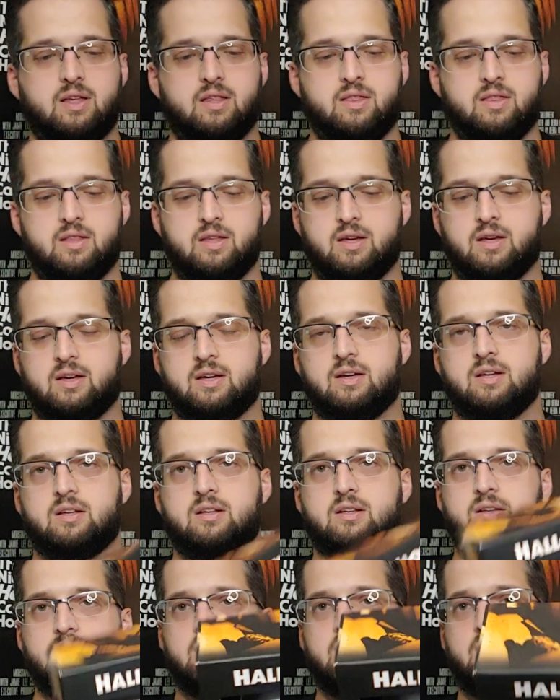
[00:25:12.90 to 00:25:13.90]
And
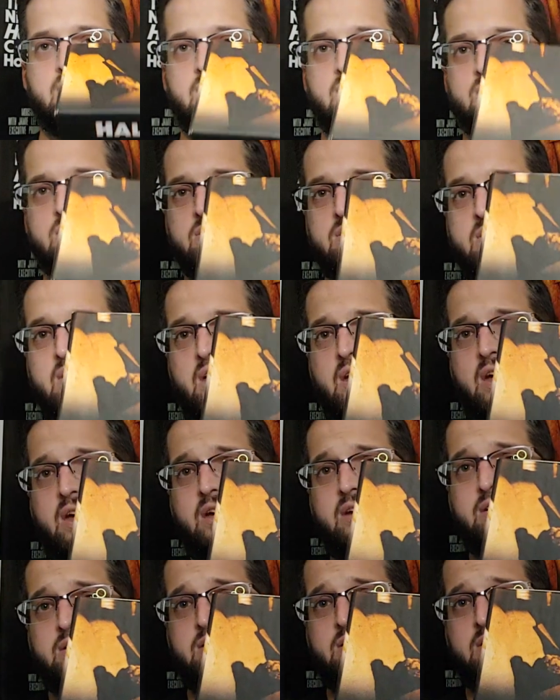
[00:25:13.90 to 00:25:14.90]
then here's
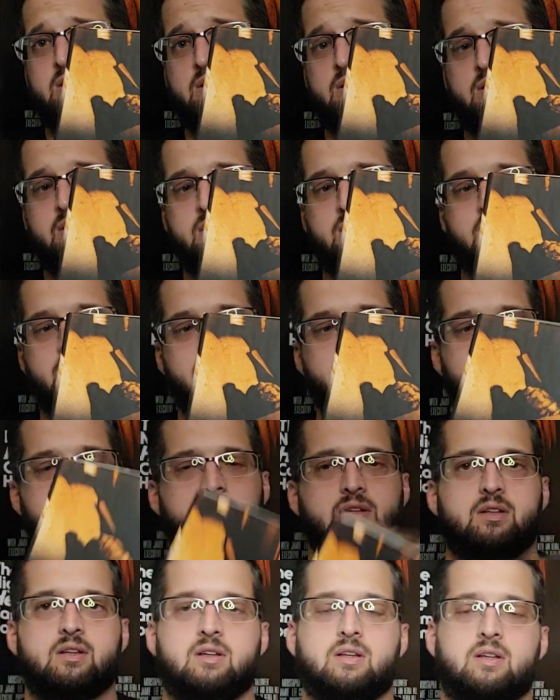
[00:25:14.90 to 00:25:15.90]
that.
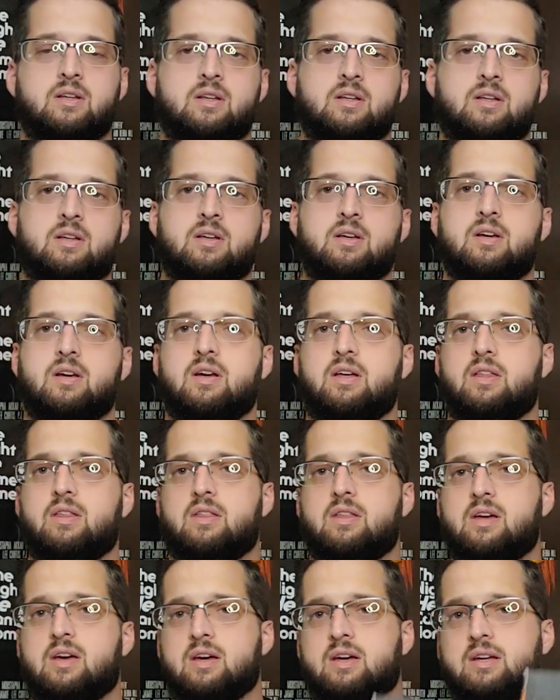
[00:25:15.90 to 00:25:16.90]

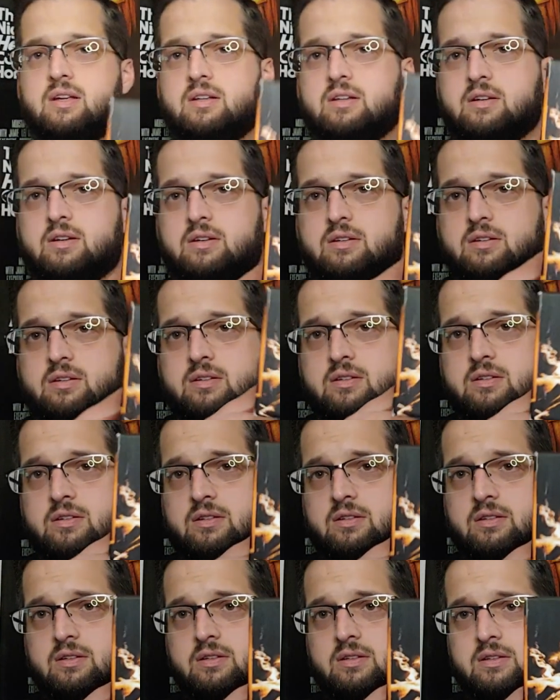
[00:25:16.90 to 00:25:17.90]
And then
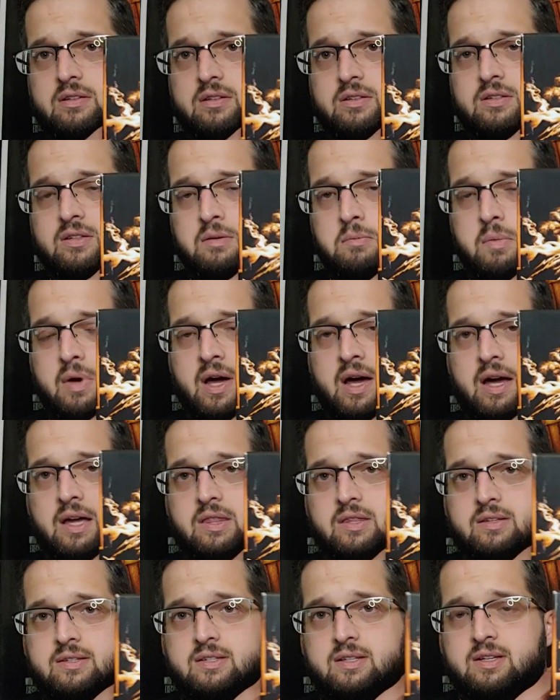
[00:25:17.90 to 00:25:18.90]
some
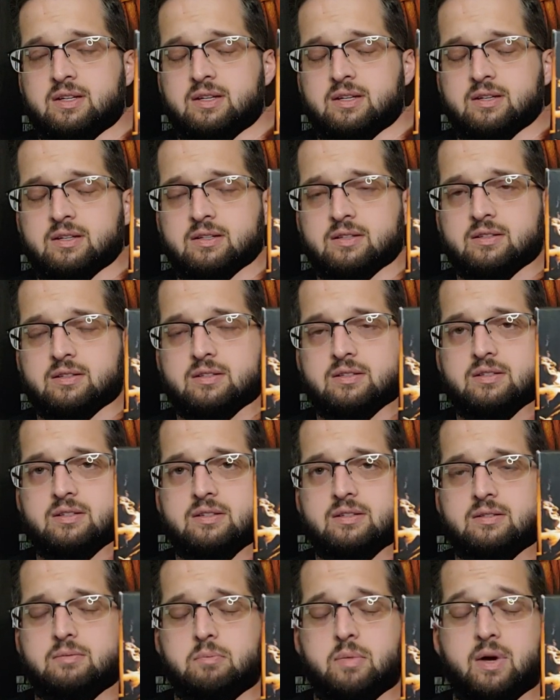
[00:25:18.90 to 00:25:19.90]
behind the
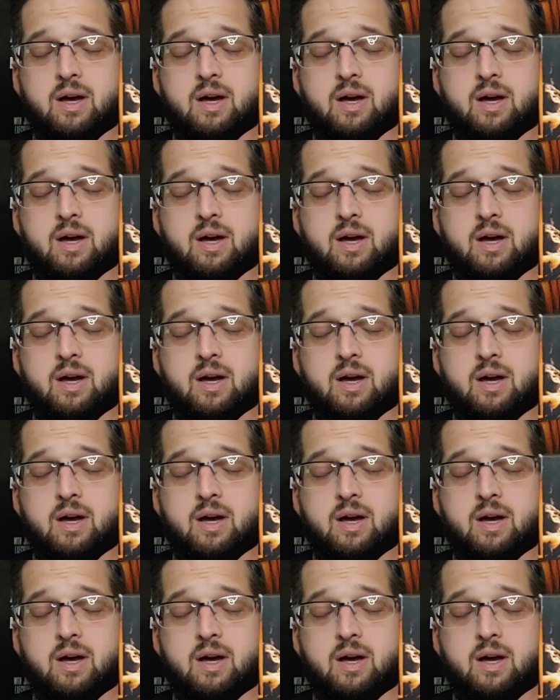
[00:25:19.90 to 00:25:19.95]
scenes